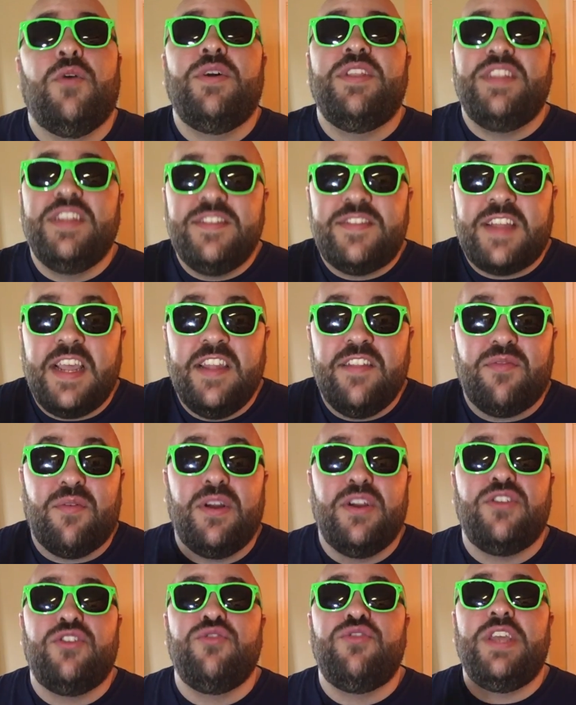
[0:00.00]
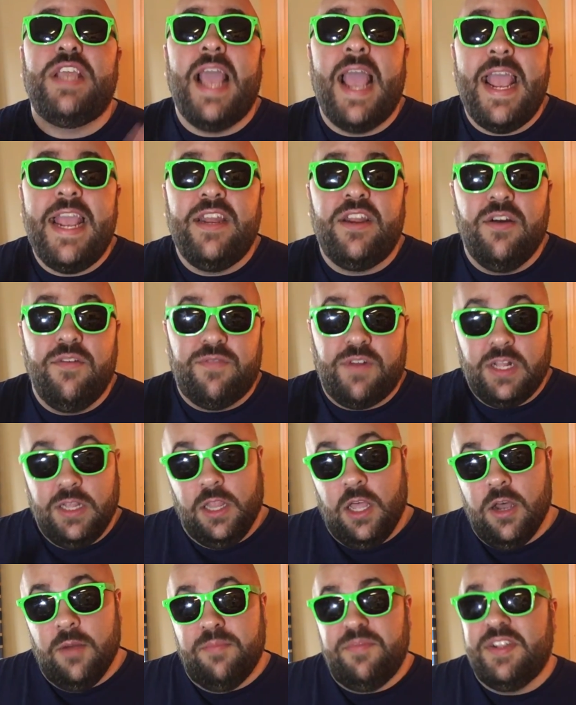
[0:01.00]
So in this case, we're gonna do the eight of
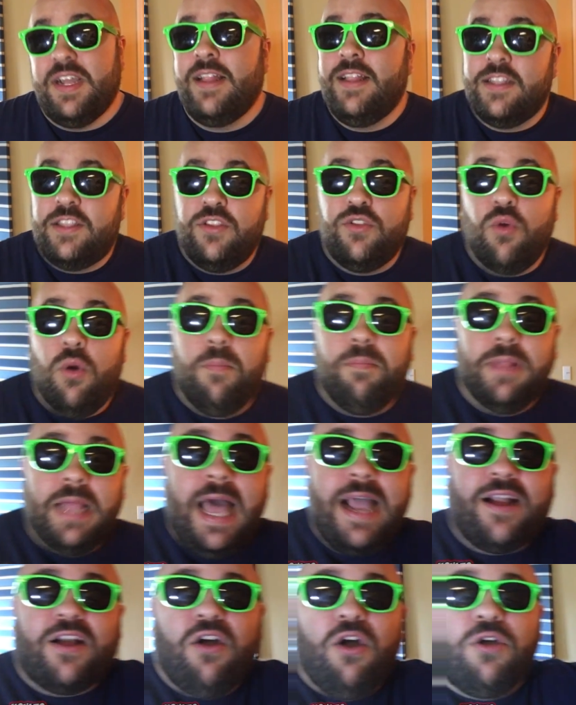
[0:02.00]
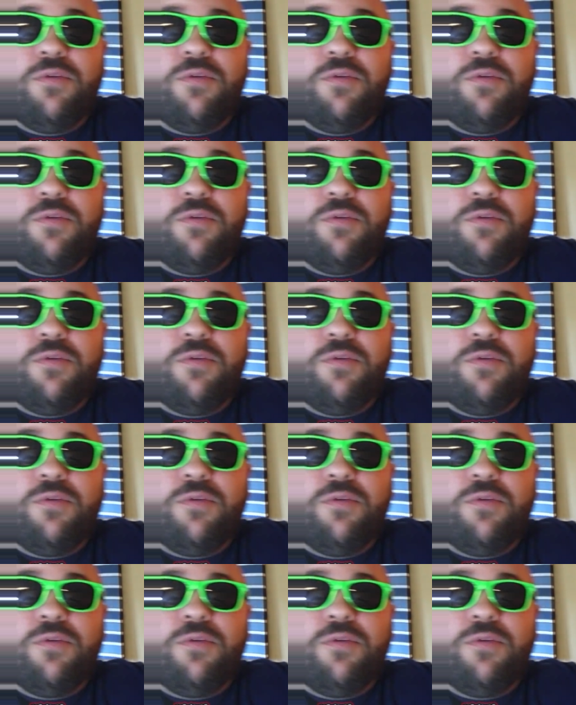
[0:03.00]
clubs. I like to do a black